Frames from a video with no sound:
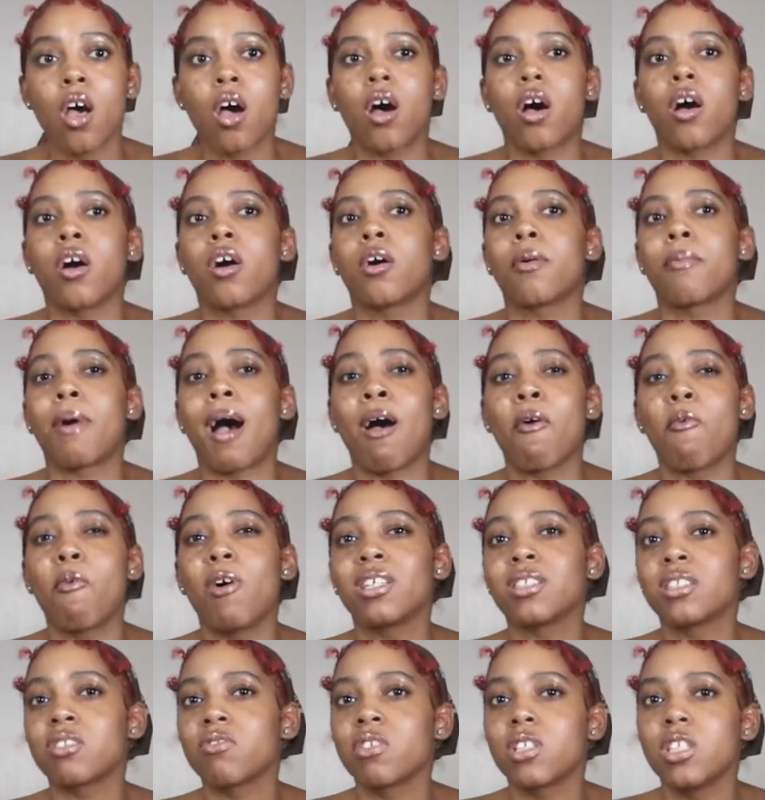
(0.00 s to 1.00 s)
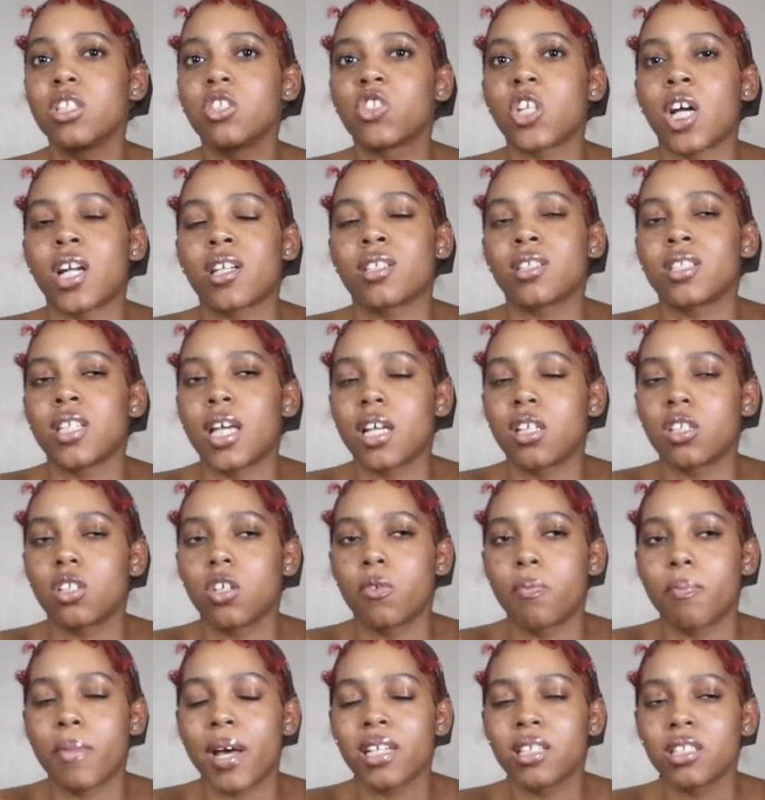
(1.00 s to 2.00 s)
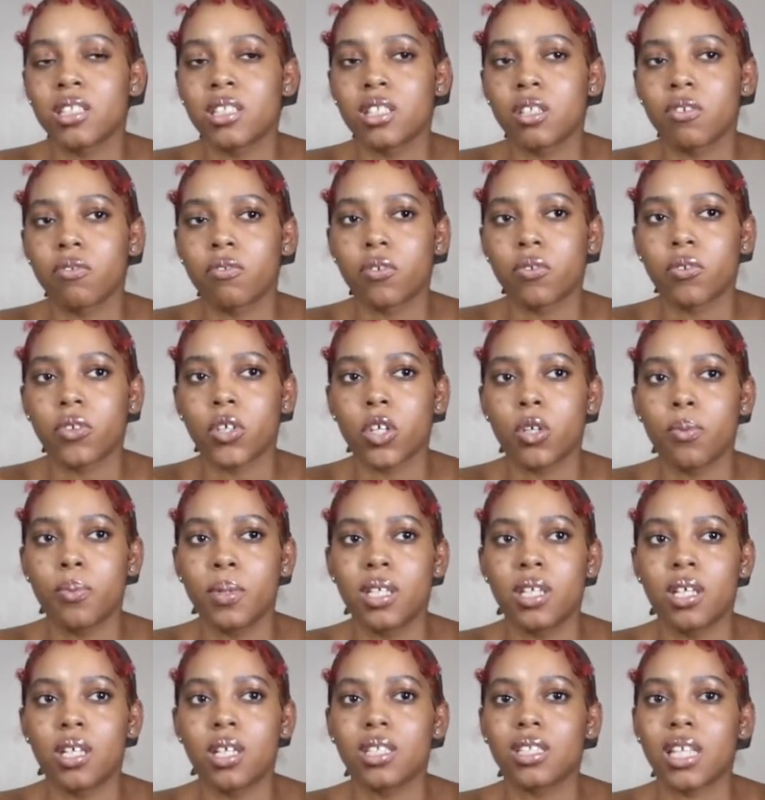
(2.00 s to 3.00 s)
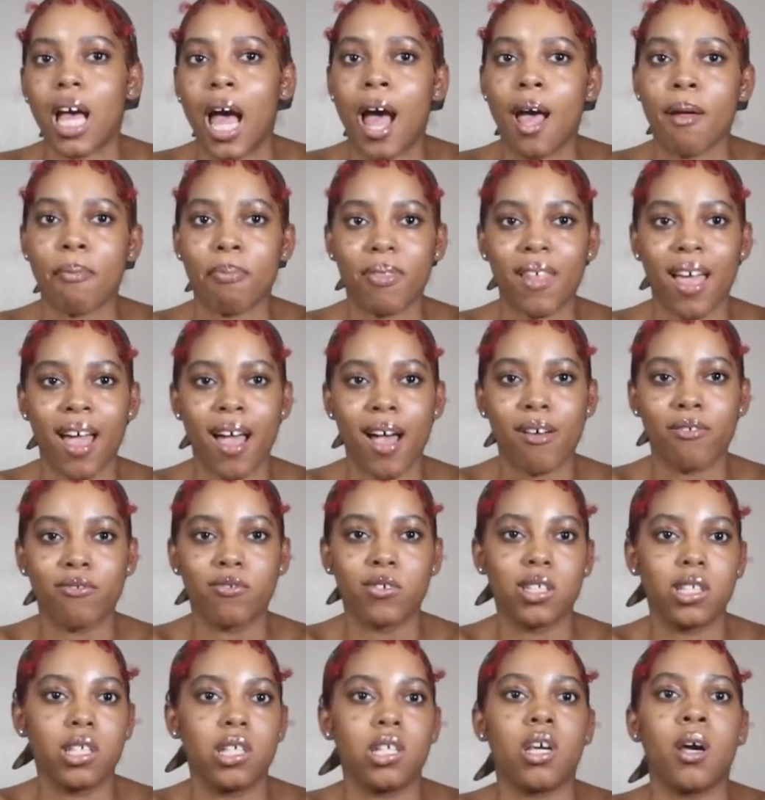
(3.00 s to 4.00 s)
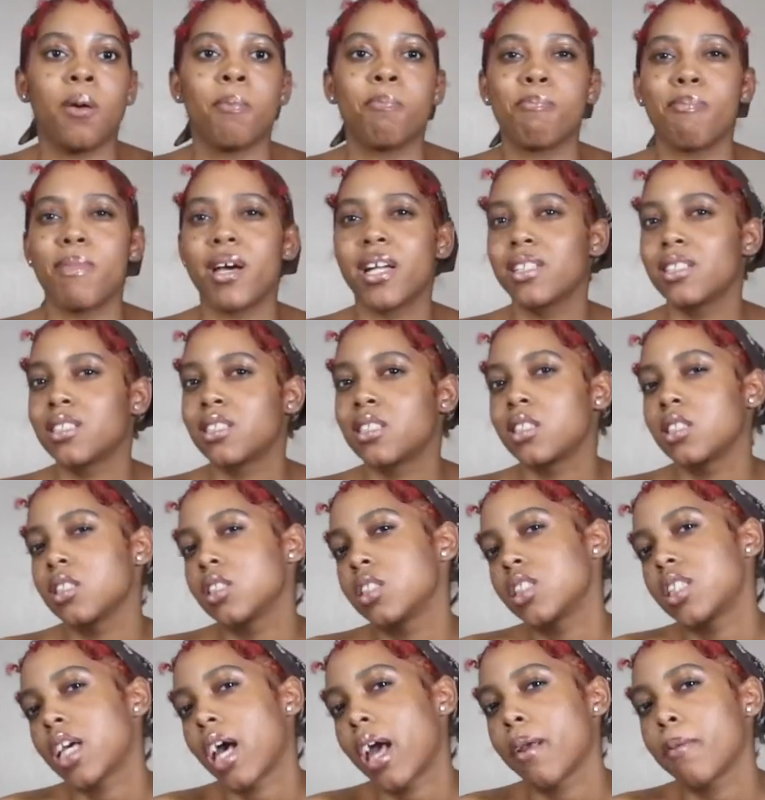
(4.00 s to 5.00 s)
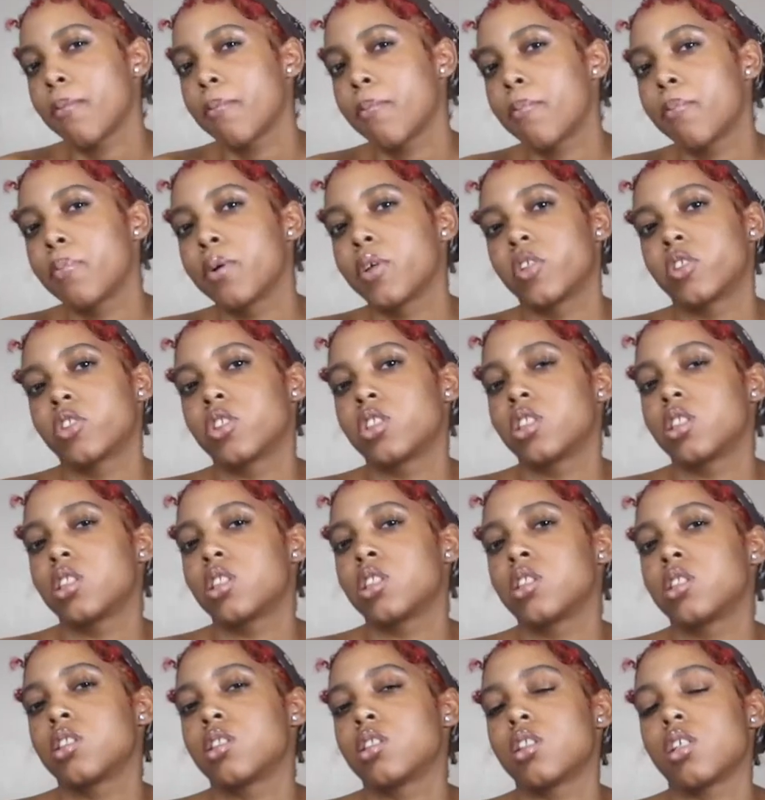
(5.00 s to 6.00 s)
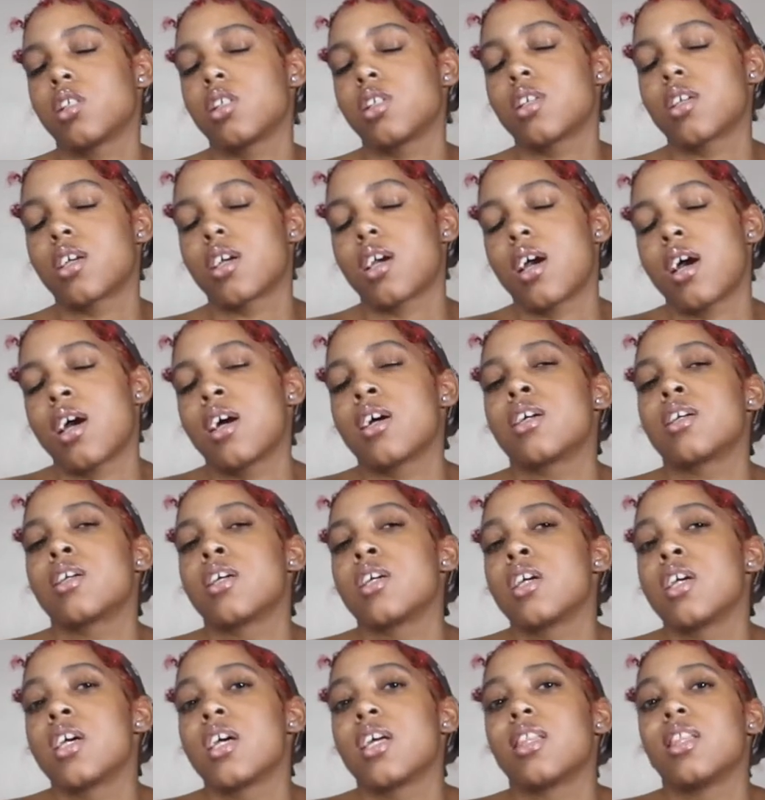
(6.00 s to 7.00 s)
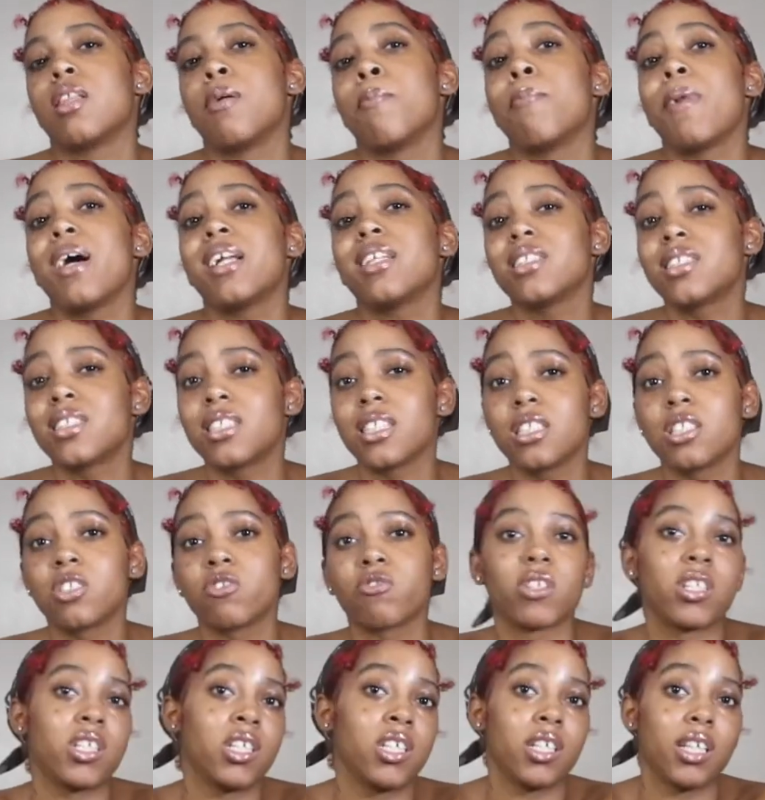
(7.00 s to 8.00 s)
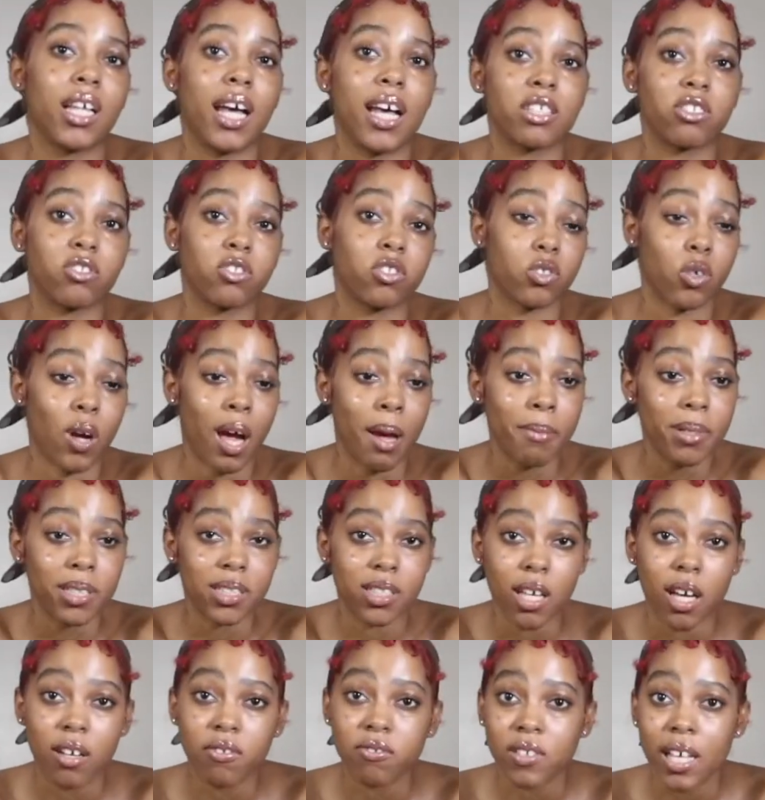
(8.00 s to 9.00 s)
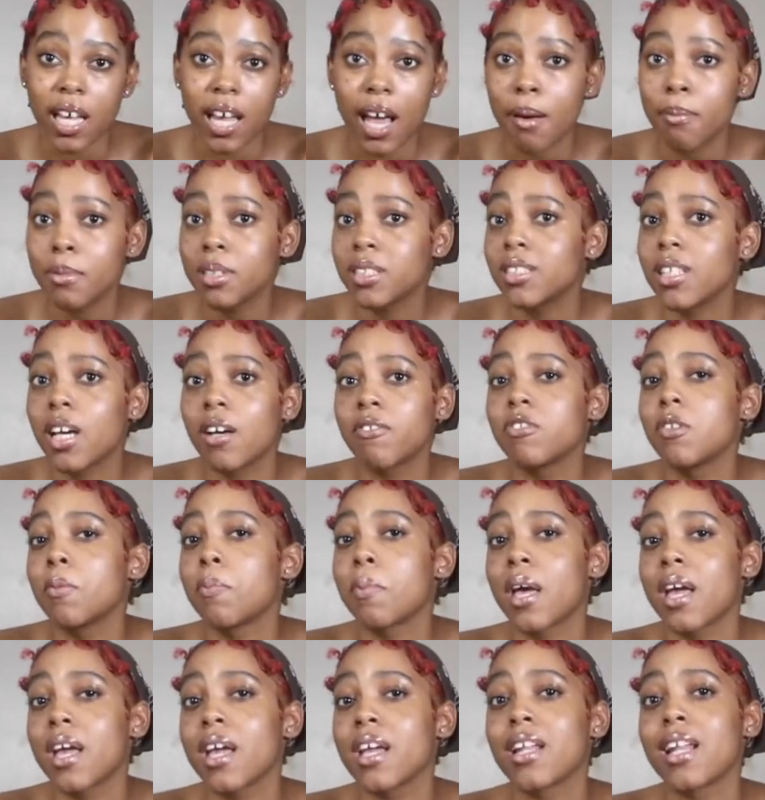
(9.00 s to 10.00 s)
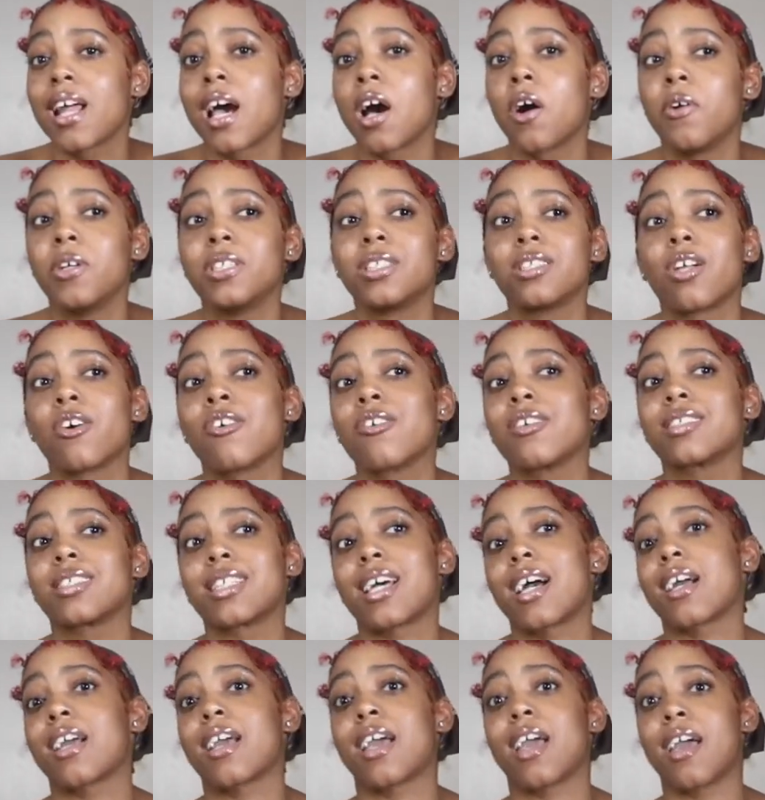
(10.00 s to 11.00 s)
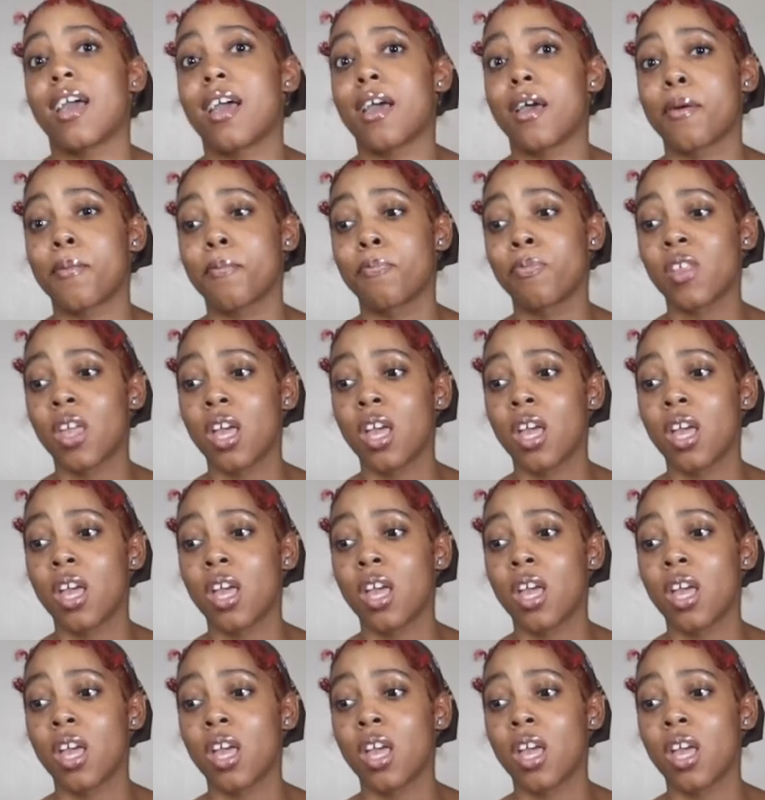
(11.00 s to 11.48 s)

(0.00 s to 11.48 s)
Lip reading: I wasn't really trying to take no medicine for real, because I'm not really a medicine type person. Like, the medicine is really the last resort. I'm gonna tough the pain out as long as I can.